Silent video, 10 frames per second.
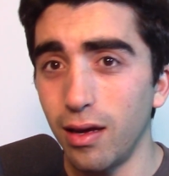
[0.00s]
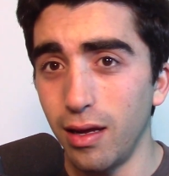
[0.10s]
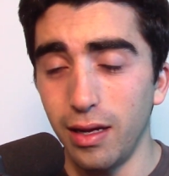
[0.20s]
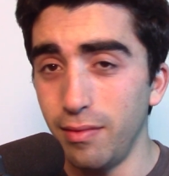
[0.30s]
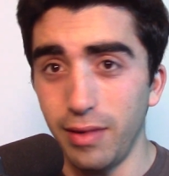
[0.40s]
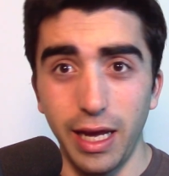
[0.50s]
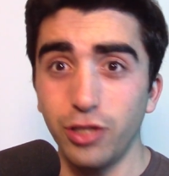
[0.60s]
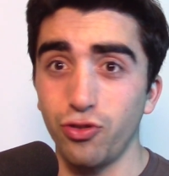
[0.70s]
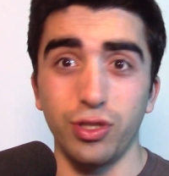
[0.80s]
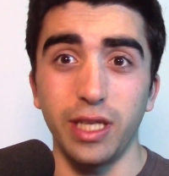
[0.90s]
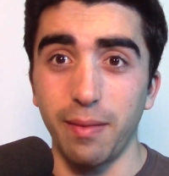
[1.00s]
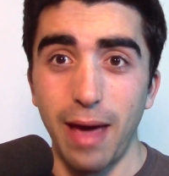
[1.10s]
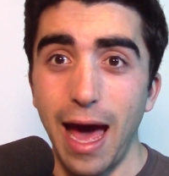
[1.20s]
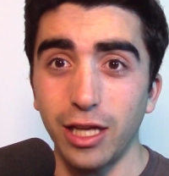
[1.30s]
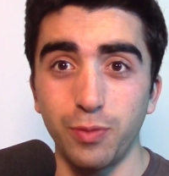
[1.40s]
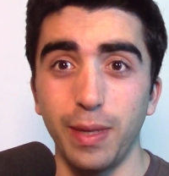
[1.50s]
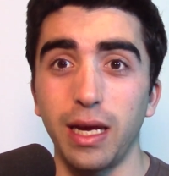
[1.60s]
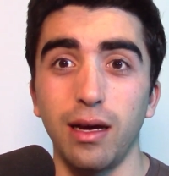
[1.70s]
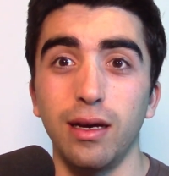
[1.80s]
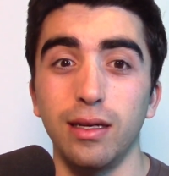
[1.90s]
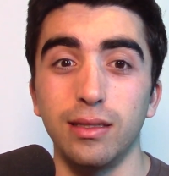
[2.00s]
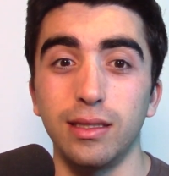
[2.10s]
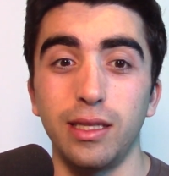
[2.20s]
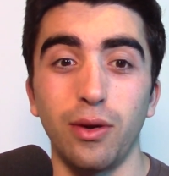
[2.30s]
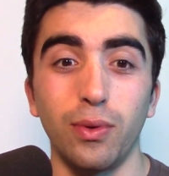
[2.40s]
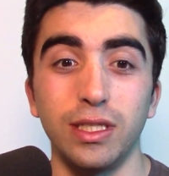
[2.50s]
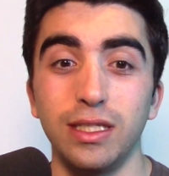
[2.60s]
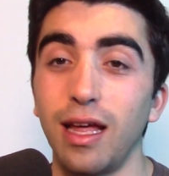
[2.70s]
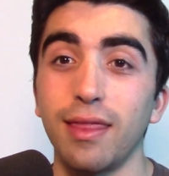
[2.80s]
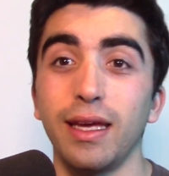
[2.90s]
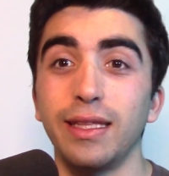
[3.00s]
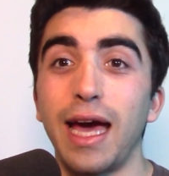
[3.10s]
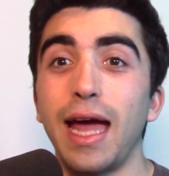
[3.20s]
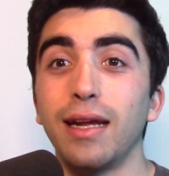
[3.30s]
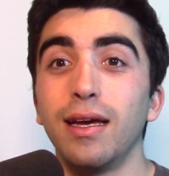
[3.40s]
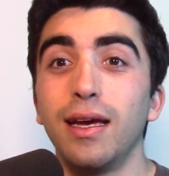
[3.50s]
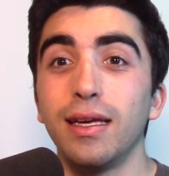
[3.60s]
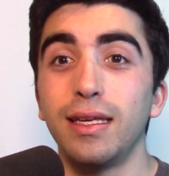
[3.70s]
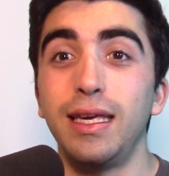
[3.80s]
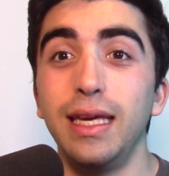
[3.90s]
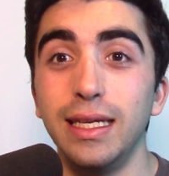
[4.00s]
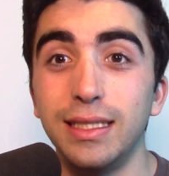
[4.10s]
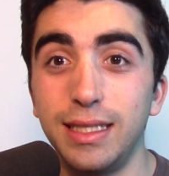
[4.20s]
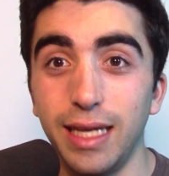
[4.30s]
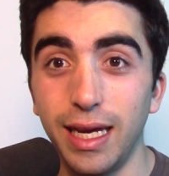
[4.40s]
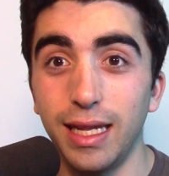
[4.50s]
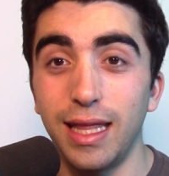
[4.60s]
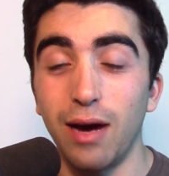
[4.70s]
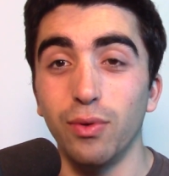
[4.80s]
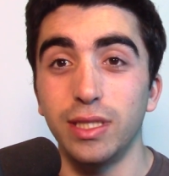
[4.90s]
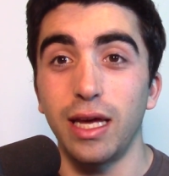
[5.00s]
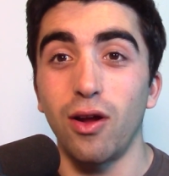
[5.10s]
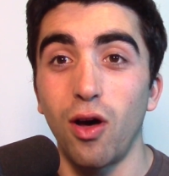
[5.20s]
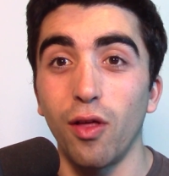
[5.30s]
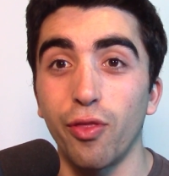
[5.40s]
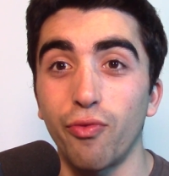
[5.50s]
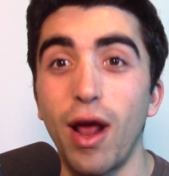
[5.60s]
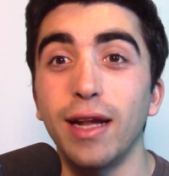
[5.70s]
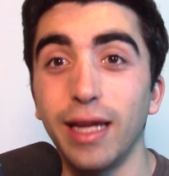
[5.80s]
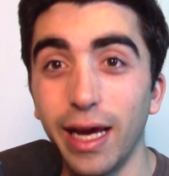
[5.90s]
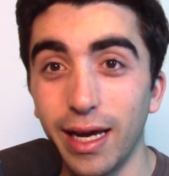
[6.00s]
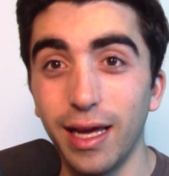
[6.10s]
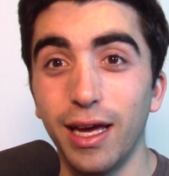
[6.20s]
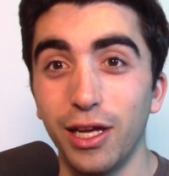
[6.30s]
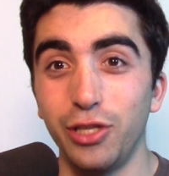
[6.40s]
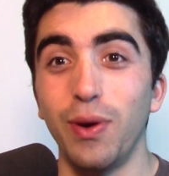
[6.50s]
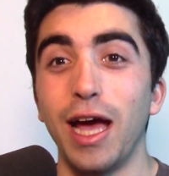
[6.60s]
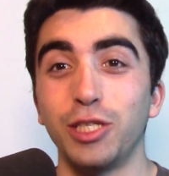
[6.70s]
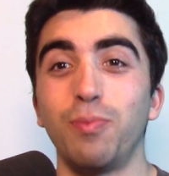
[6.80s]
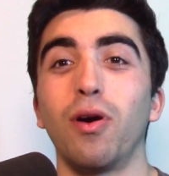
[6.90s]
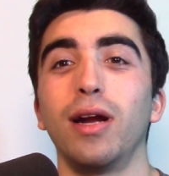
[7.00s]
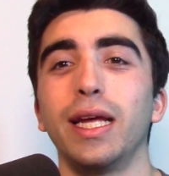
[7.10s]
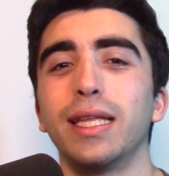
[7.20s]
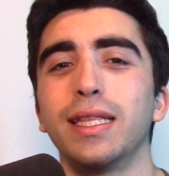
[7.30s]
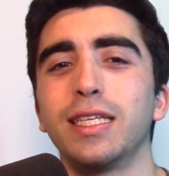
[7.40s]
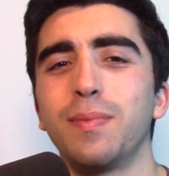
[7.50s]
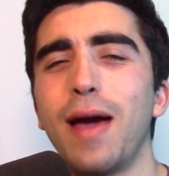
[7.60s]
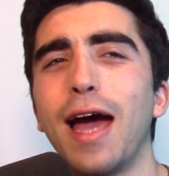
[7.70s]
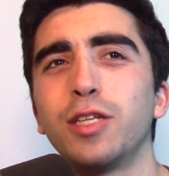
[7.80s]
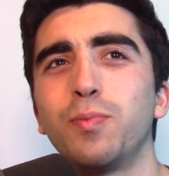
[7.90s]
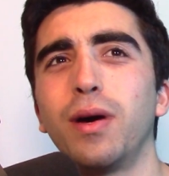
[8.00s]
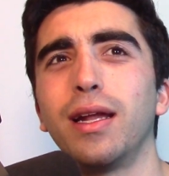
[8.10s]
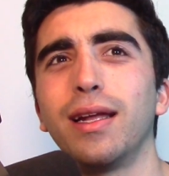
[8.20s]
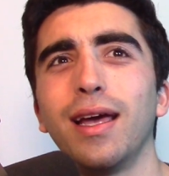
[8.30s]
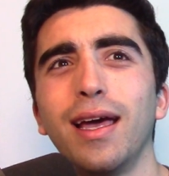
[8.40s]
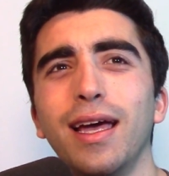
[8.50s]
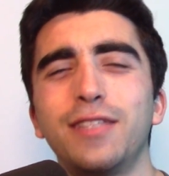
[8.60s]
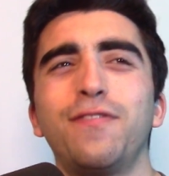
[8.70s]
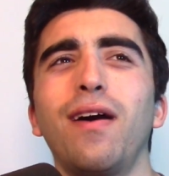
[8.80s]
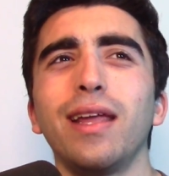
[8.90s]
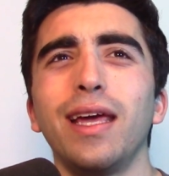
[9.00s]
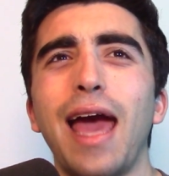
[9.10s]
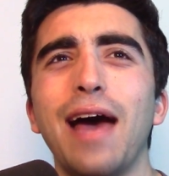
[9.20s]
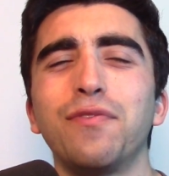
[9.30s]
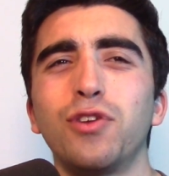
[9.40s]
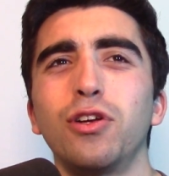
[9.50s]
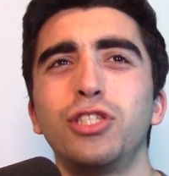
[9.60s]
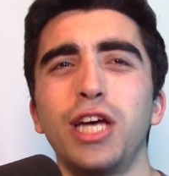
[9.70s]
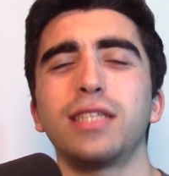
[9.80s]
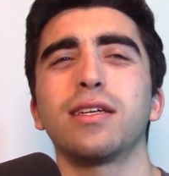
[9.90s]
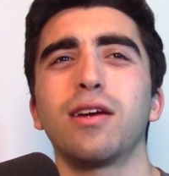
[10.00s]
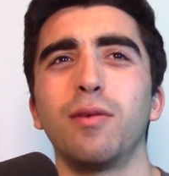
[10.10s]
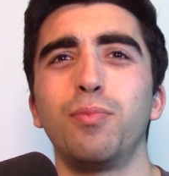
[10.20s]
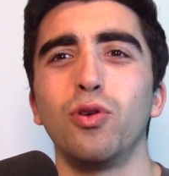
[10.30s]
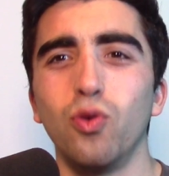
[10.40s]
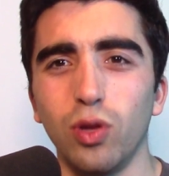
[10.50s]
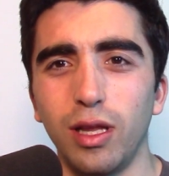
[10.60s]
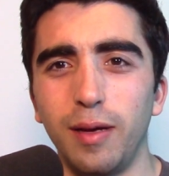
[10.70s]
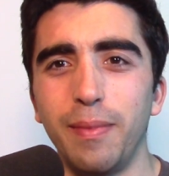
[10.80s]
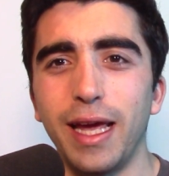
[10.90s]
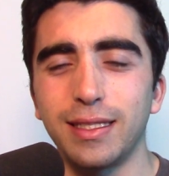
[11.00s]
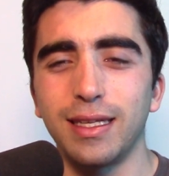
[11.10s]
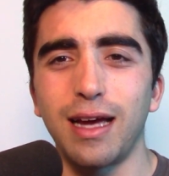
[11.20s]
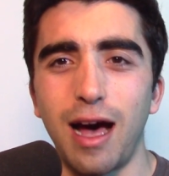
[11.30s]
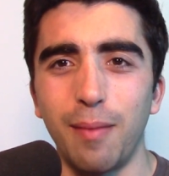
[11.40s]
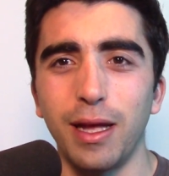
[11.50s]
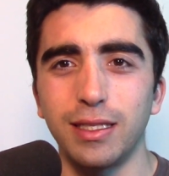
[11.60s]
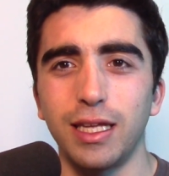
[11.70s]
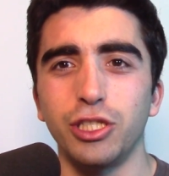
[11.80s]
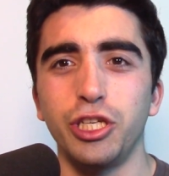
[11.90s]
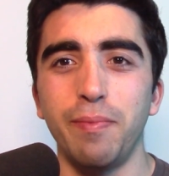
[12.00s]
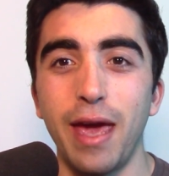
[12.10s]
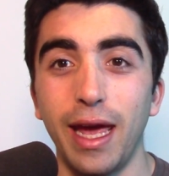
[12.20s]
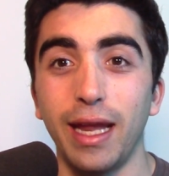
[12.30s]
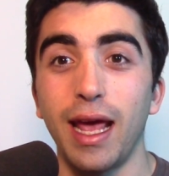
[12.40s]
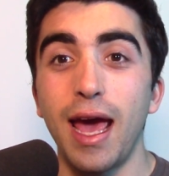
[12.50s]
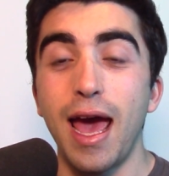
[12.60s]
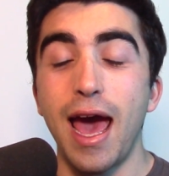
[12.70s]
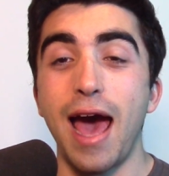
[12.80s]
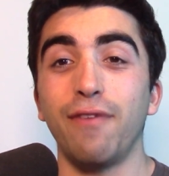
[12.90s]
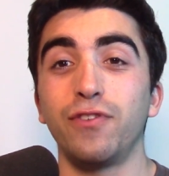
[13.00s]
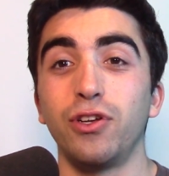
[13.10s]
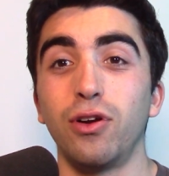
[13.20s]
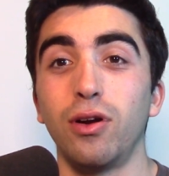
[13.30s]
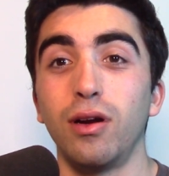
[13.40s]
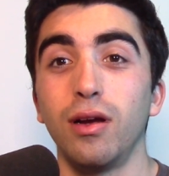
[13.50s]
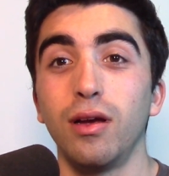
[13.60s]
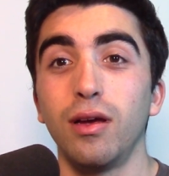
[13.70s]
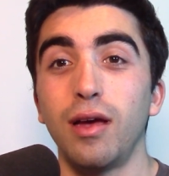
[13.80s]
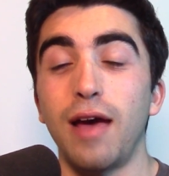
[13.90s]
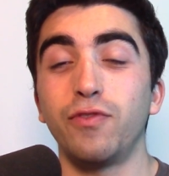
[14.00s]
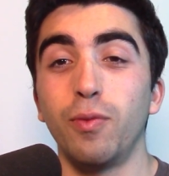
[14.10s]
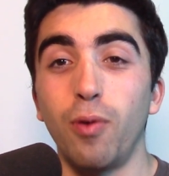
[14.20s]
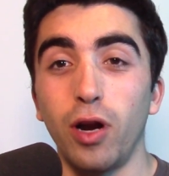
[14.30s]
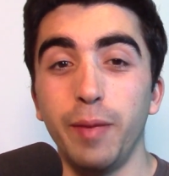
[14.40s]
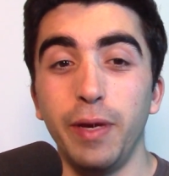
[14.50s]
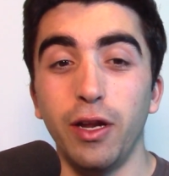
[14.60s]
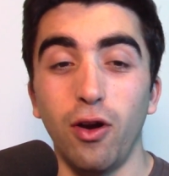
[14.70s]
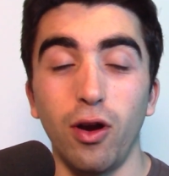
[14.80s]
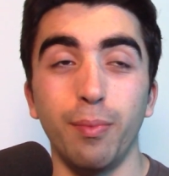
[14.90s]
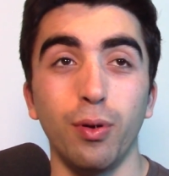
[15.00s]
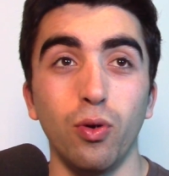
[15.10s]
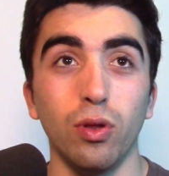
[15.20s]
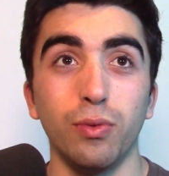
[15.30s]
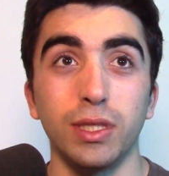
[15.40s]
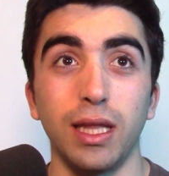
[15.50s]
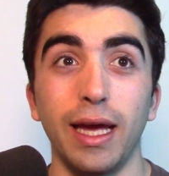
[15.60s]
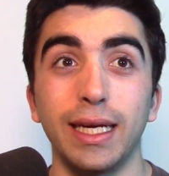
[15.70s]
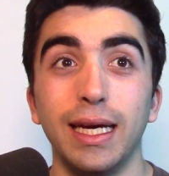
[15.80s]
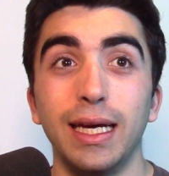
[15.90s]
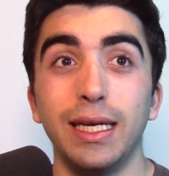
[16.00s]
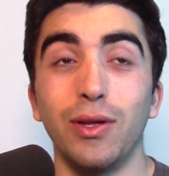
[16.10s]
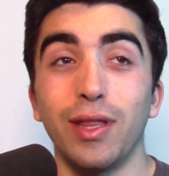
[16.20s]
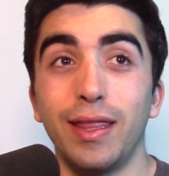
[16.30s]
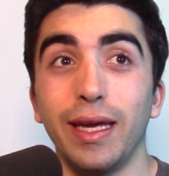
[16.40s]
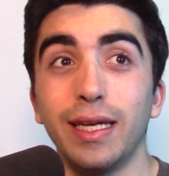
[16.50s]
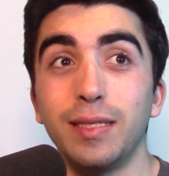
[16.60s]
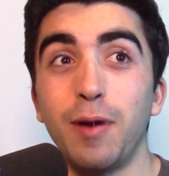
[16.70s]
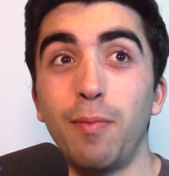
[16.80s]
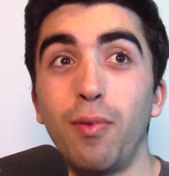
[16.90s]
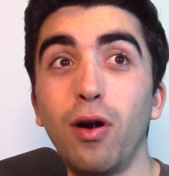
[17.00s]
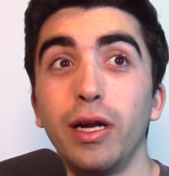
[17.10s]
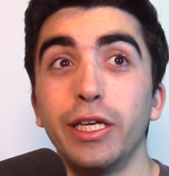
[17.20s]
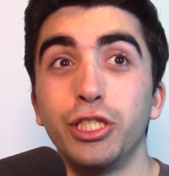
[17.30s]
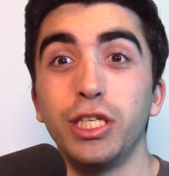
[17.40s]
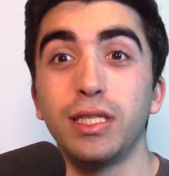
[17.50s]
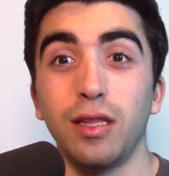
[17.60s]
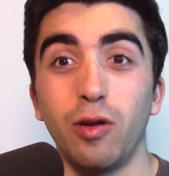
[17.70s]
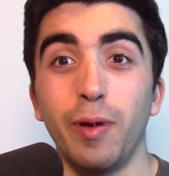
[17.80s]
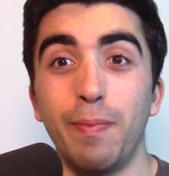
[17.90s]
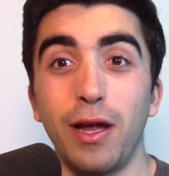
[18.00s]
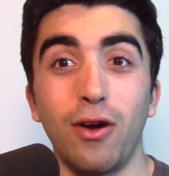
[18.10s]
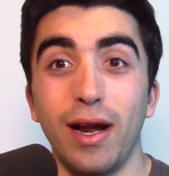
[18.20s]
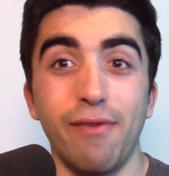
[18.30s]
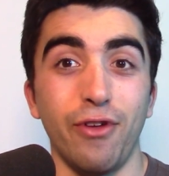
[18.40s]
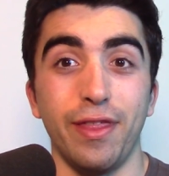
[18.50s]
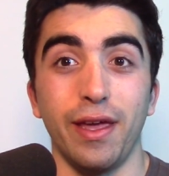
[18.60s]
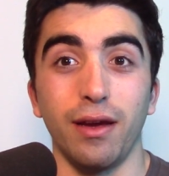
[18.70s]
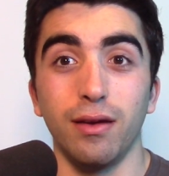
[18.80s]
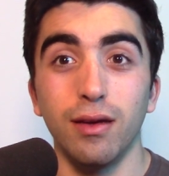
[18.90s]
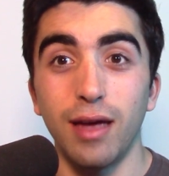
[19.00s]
an interesting match because there was nothing that Keys did that was at all threatening to Ash Barty in this match. But it's funny, after Jessica Pegula makes the comments that she made after Barty beat her, and Pegula was like, you know, the thing is about Barty is she's a little bit better at everything.